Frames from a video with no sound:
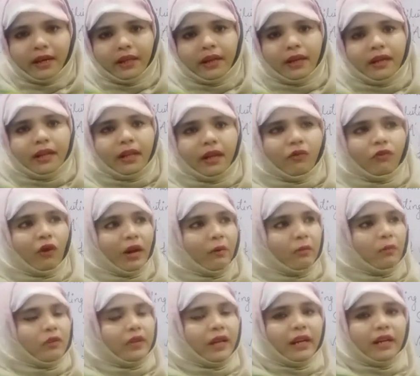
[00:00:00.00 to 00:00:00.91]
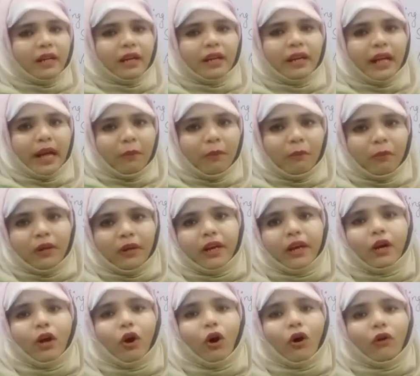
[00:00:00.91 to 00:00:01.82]
then the time
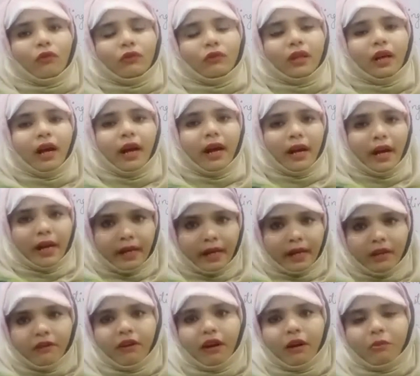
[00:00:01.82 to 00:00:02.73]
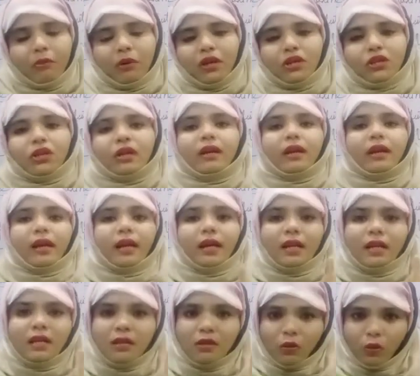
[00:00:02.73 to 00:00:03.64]
period of the 80 vibration
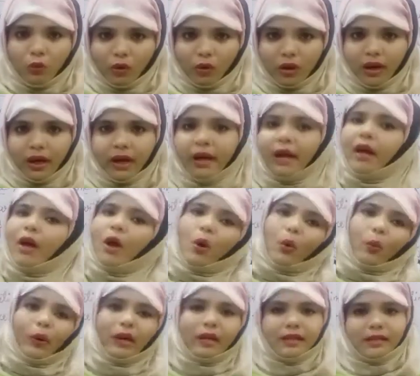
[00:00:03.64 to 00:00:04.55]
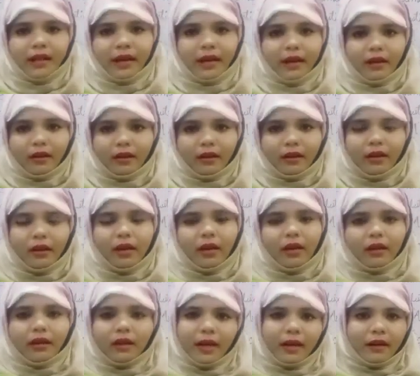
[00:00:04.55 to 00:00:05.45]
is only 1 second.
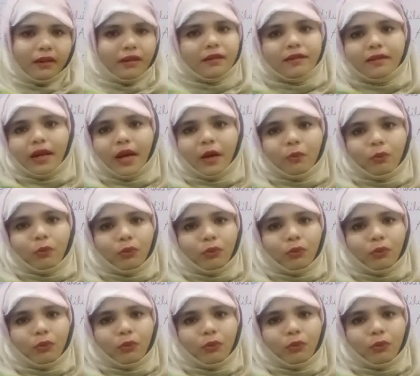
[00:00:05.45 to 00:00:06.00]
That is time